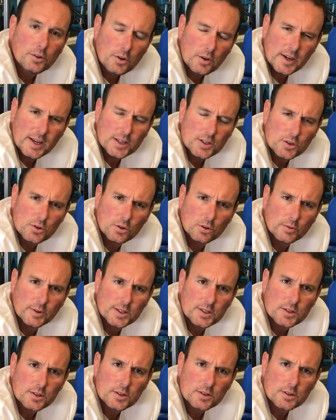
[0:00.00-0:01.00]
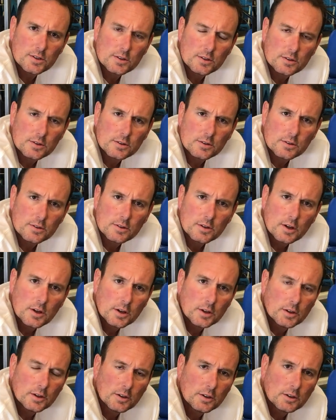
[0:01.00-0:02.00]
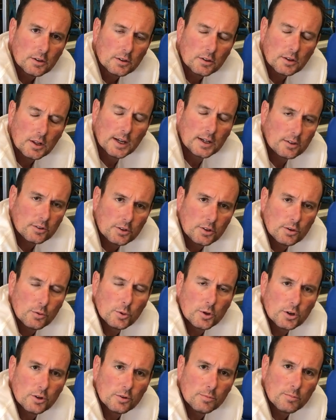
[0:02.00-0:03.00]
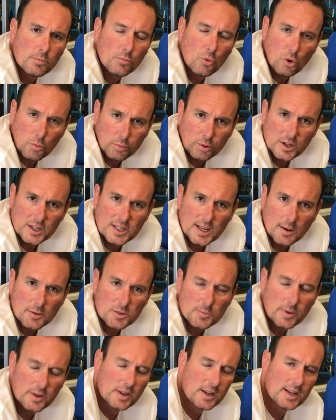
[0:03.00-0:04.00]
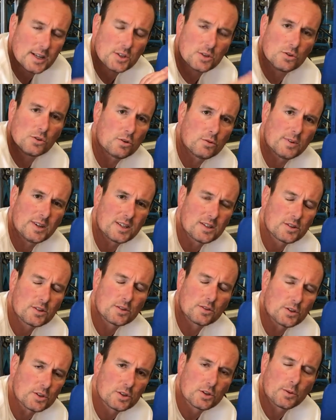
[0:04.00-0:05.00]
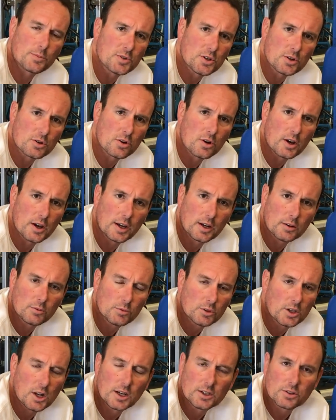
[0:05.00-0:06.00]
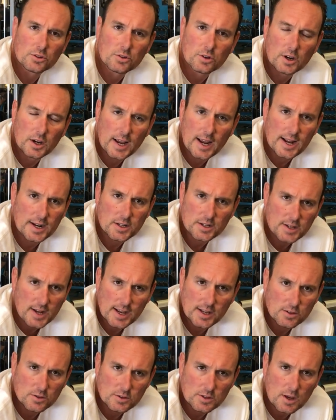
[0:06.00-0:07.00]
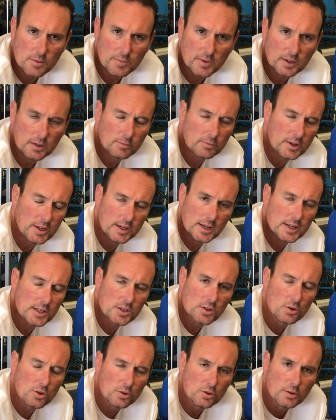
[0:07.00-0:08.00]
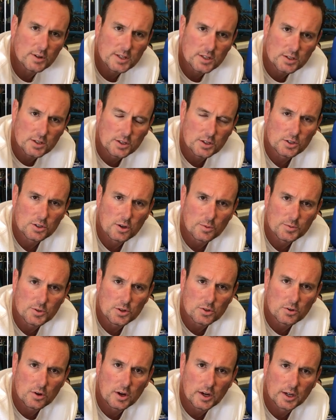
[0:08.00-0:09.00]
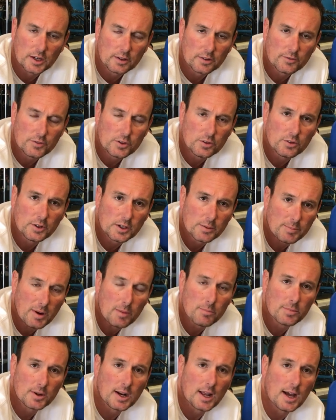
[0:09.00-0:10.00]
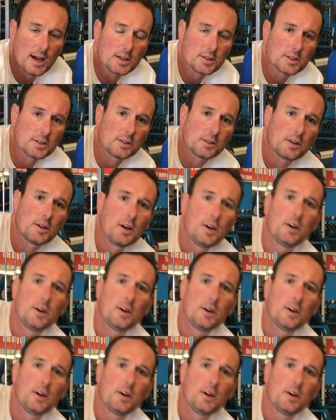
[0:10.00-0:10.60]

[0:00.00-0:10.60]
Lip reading: Do you get sore wrists? Like, do you want to do more press-ups, but you get sore wrists, so it stops you trying? Would like to try handstands or something, but you get sore wrists and it stops you trying. If you're doing a pump class and